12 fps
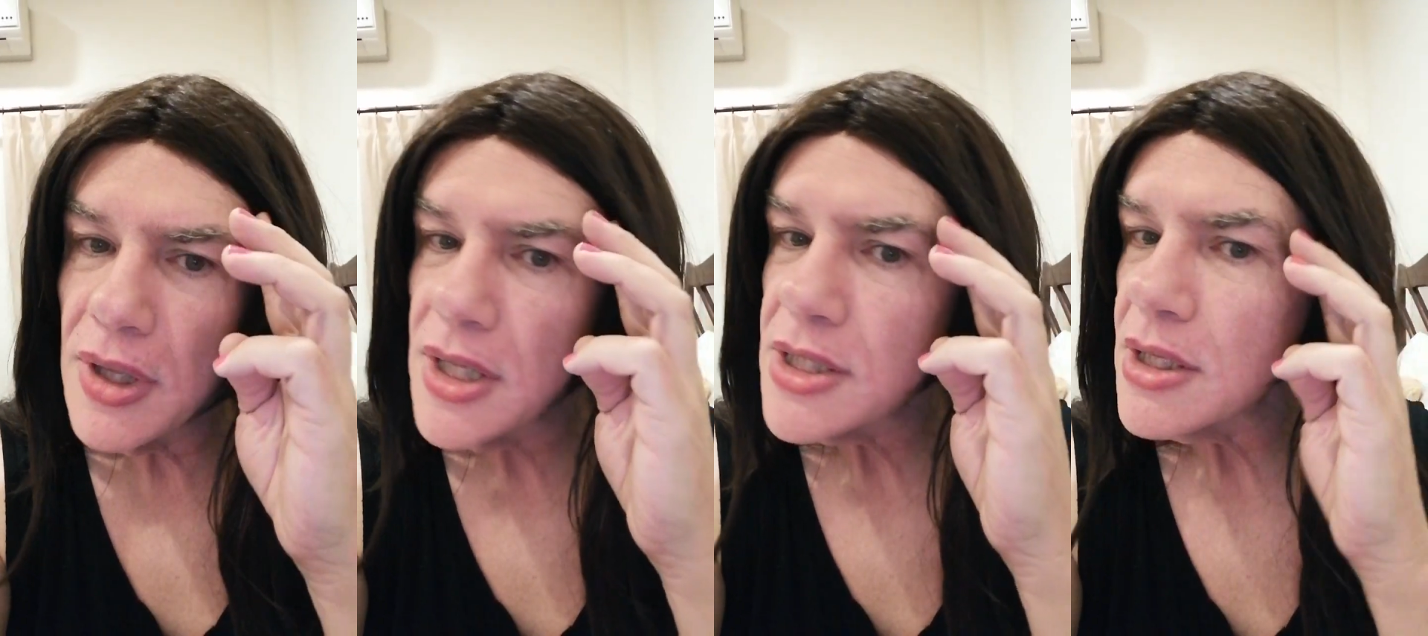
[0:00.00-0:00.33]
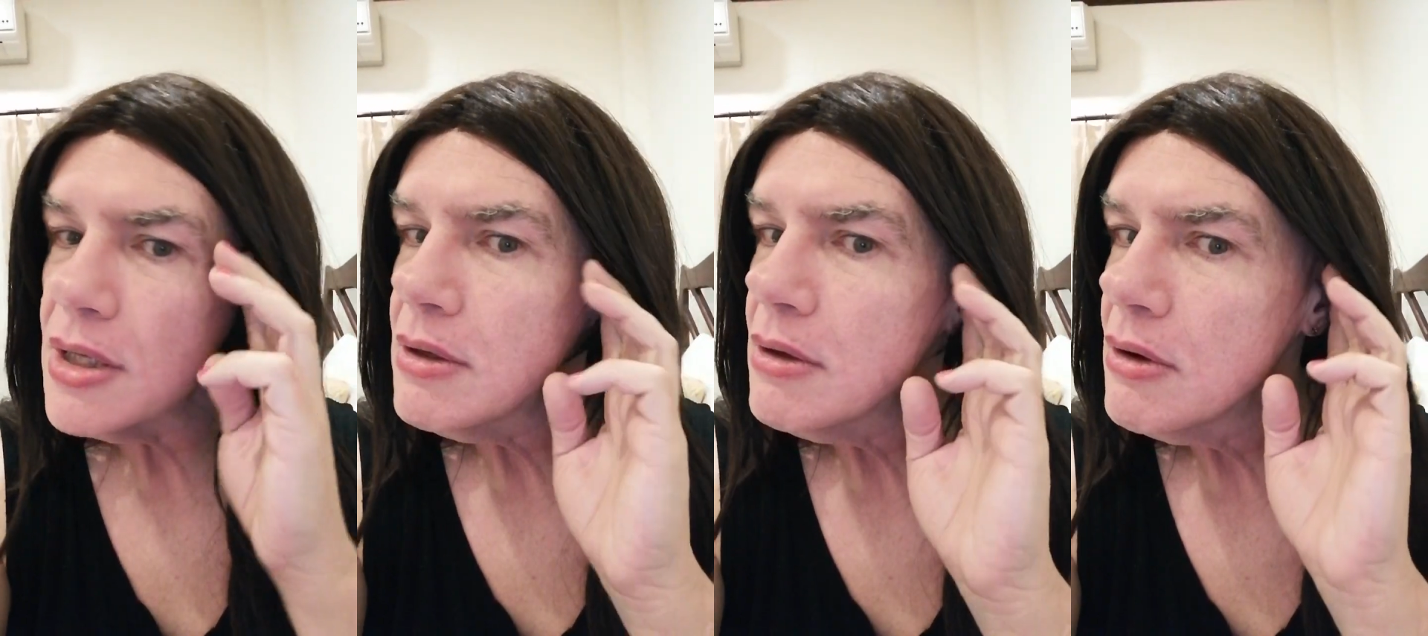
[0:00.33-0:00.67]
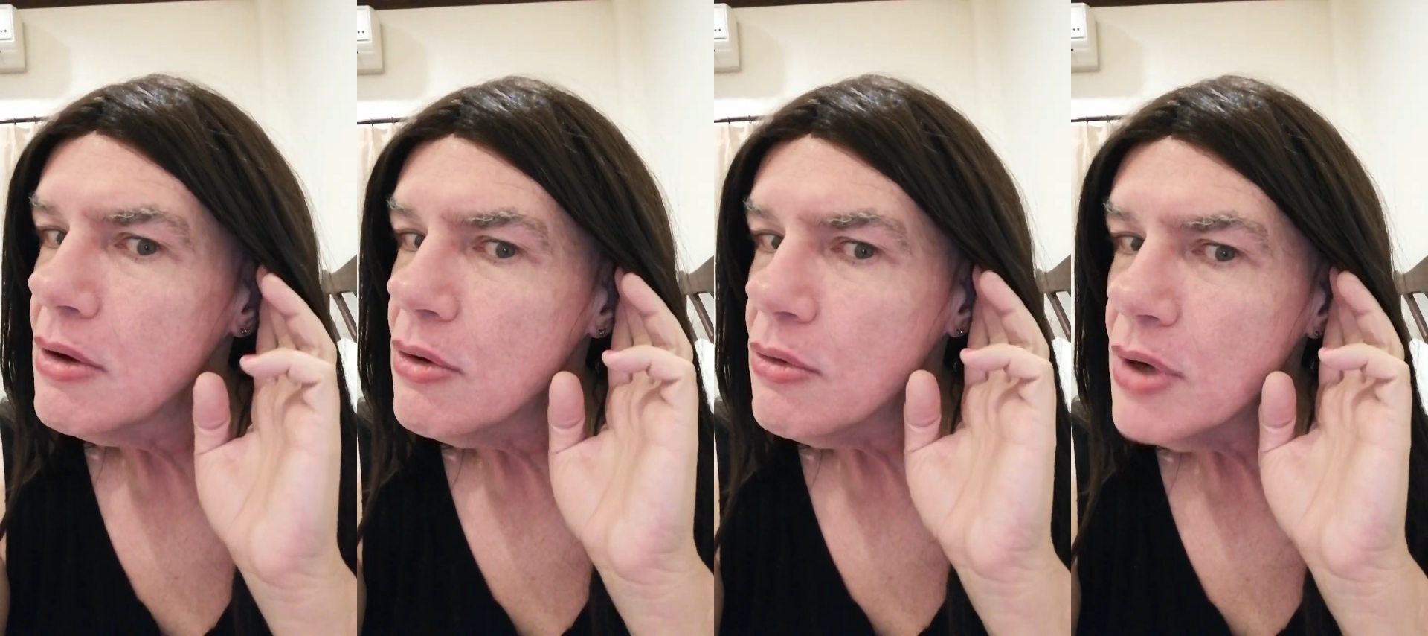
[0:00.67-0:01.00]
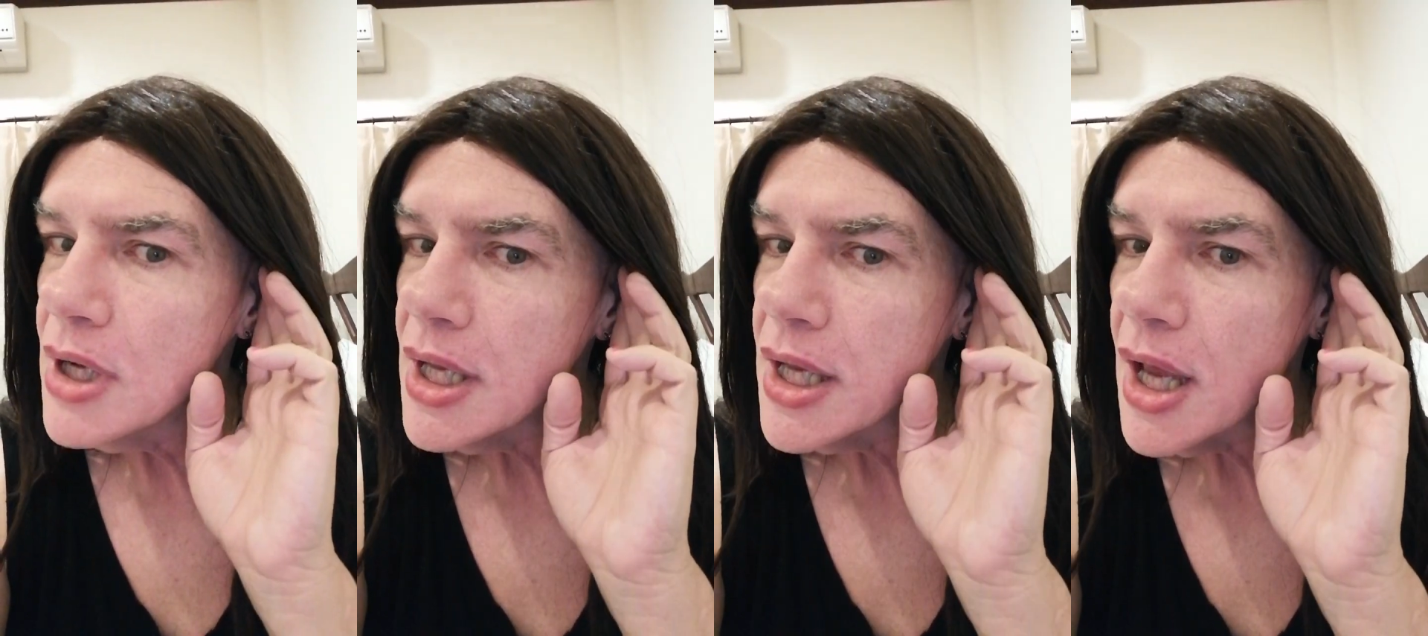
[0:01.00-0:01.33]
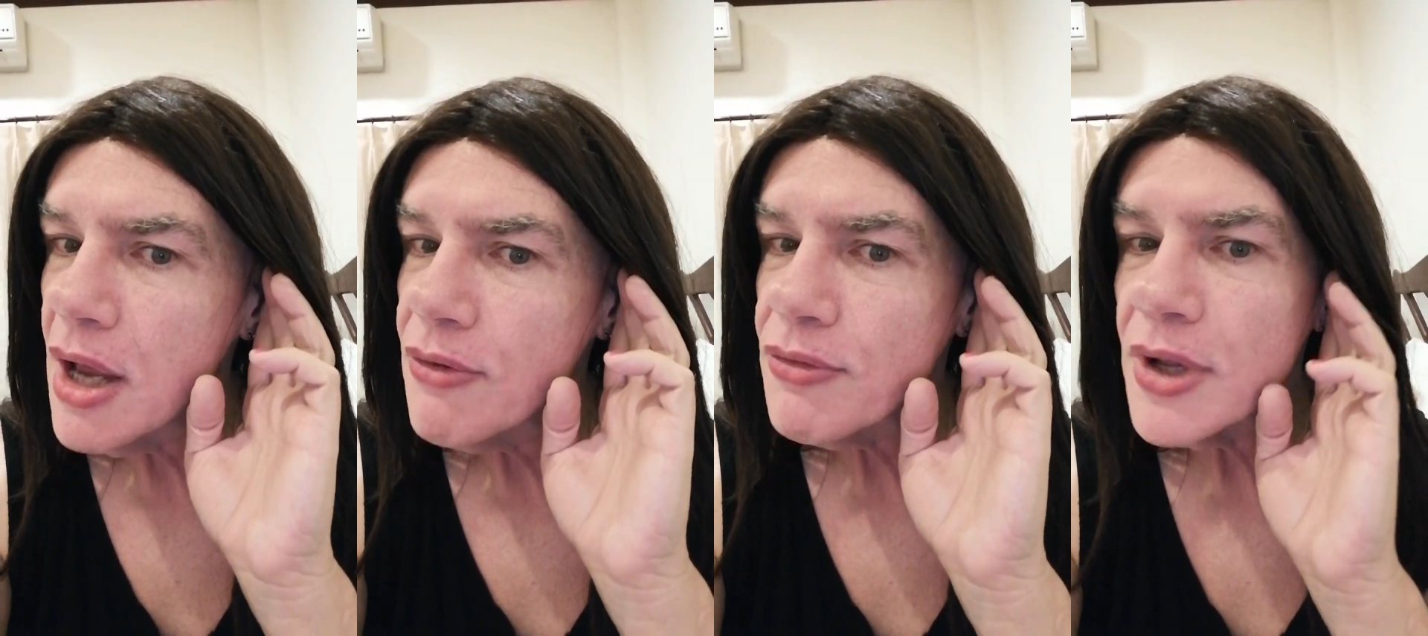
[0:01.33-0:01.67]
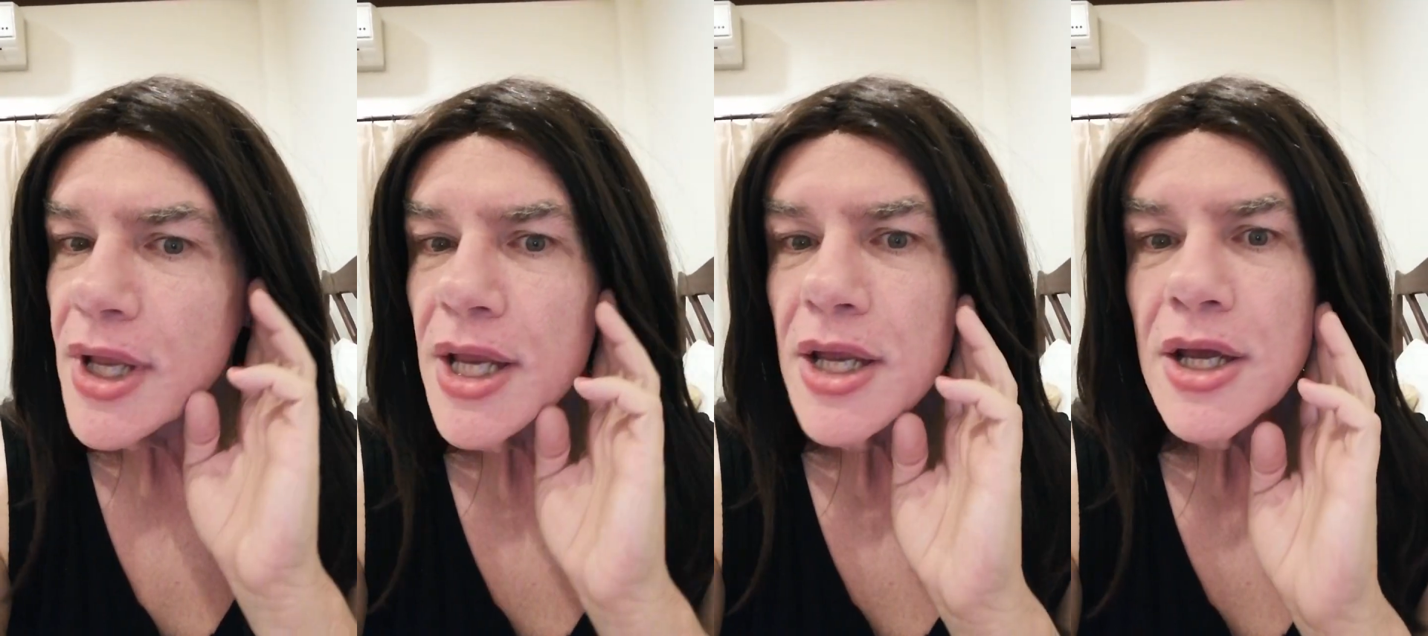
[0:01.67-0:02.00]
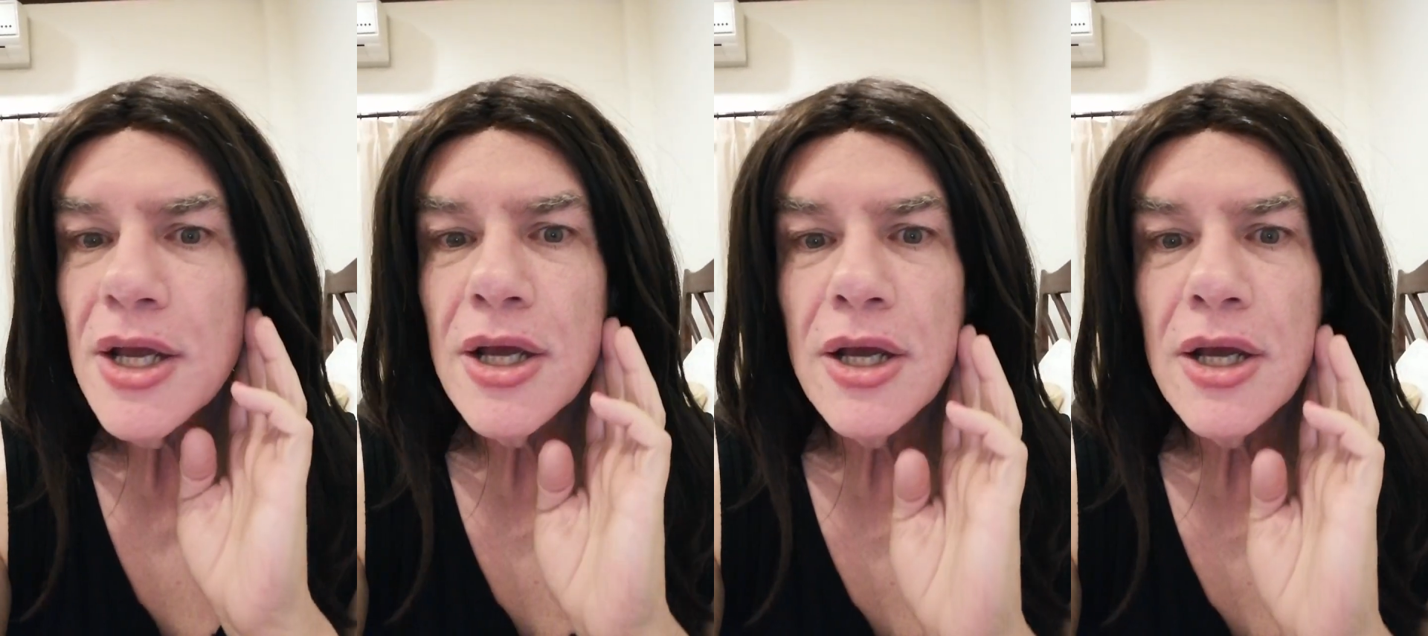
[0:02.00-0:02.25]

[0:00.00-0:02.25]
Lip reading: listen really carefully,